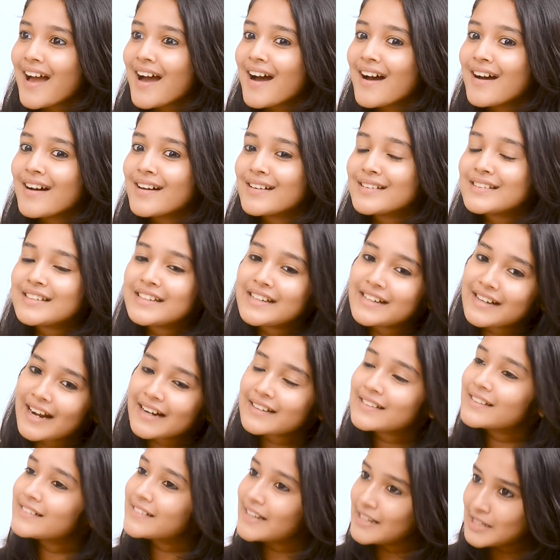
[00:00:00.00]
The
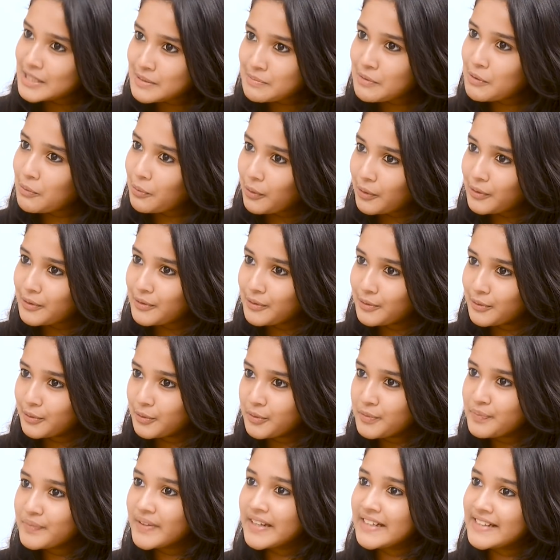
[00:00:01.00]
director tells me what to
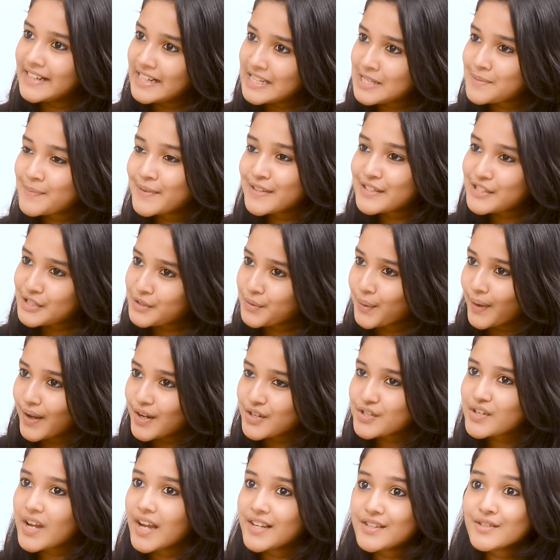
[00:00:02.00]
do. He tells me the
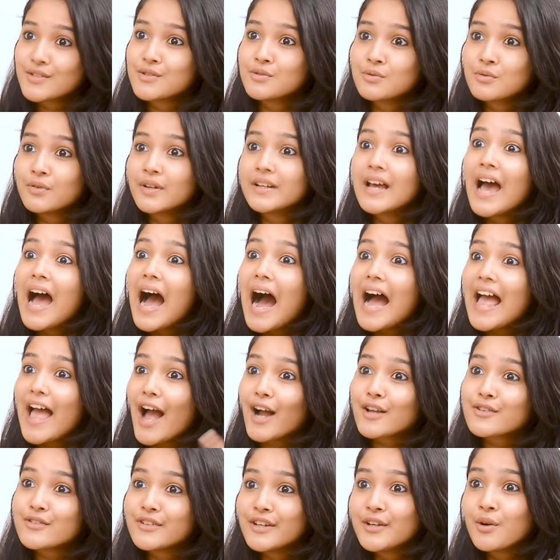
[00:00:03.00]
situation. I just do it. I
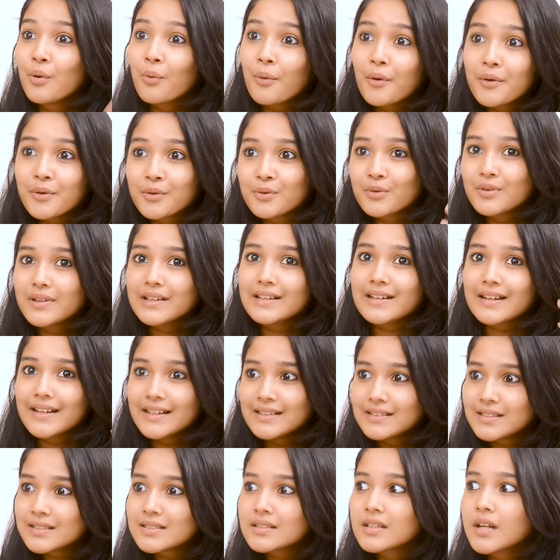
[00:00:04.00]
actually don't, you know, like,
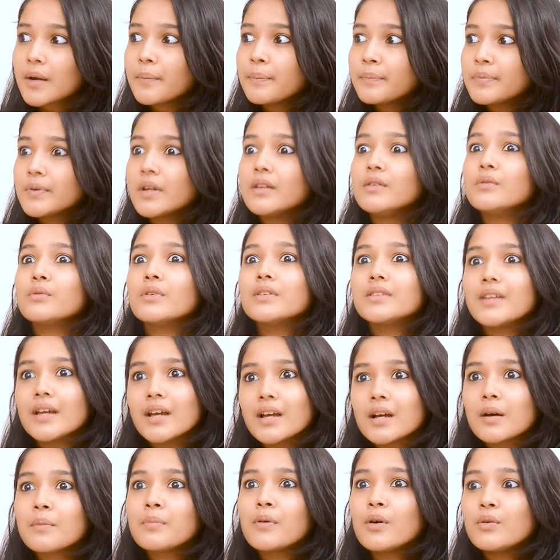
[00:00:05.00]
read the script and, you know,
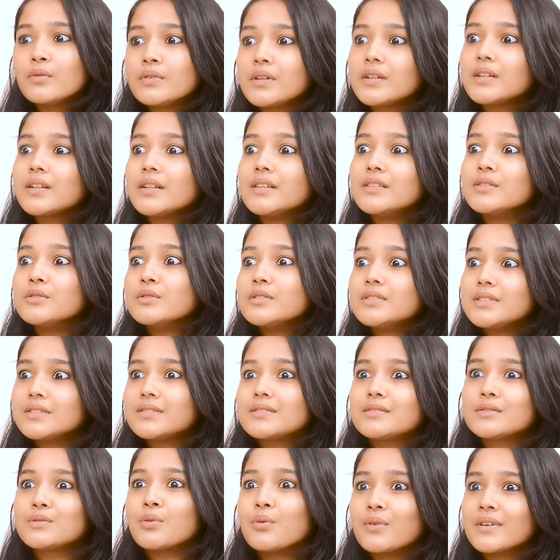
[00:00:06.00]
think about it and, you know, just
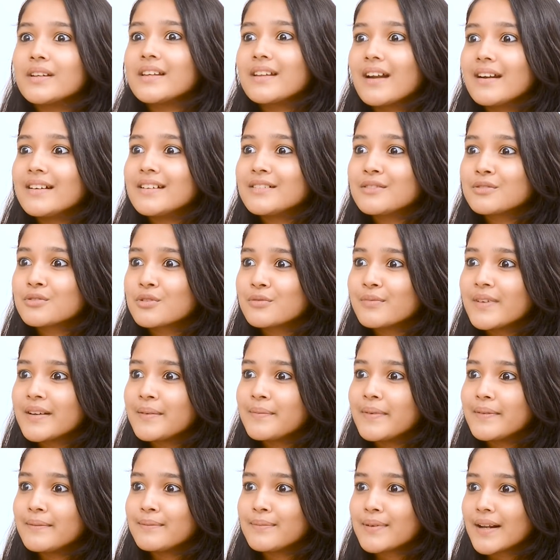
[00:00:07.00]
totally run it through
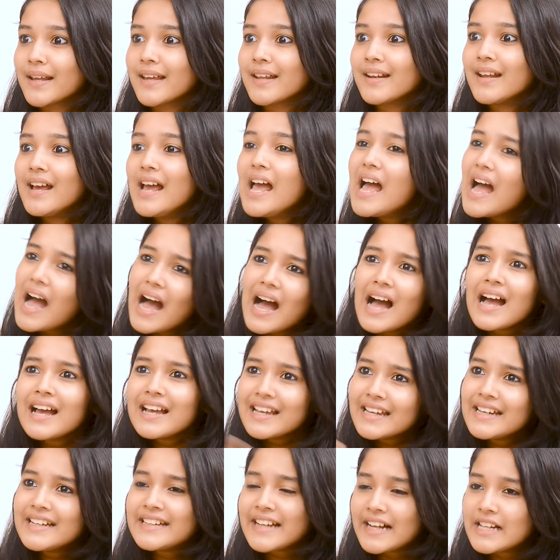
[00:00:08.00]
my brain.
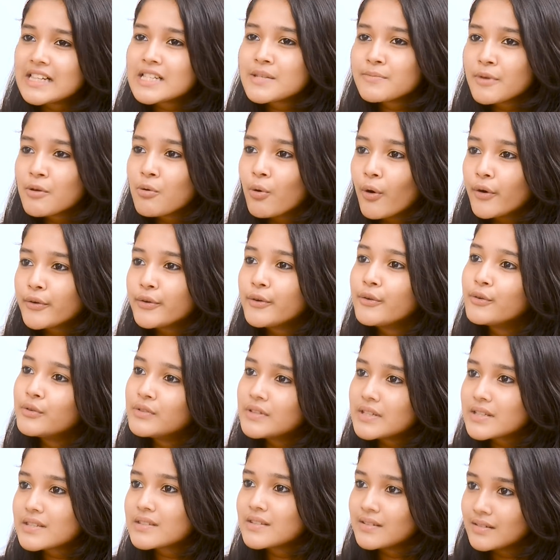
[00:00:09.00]
He tells me what to do,
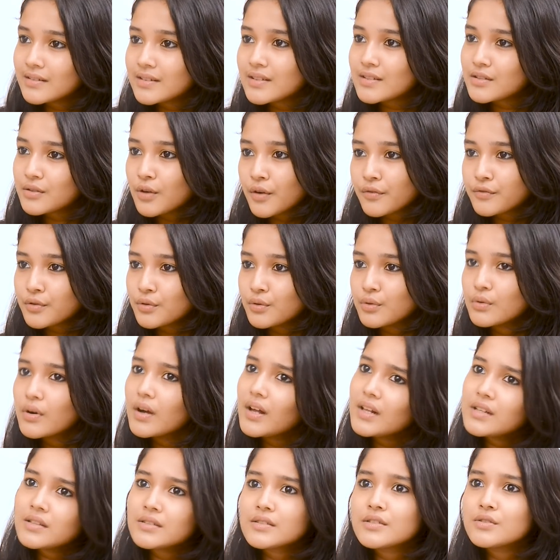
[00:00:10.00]
this and this you have to do.
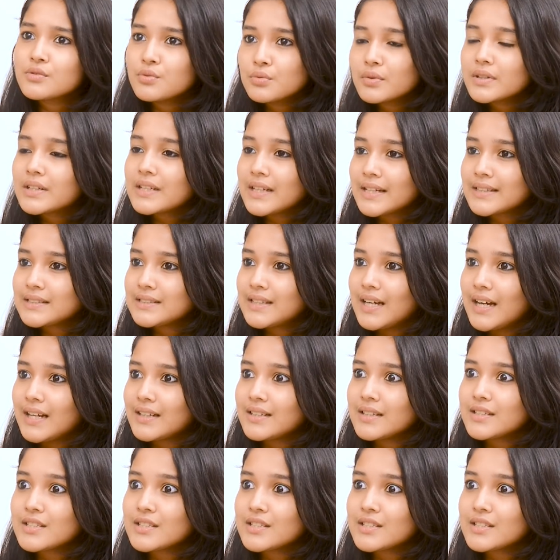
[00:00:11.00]
I'll just do it like that.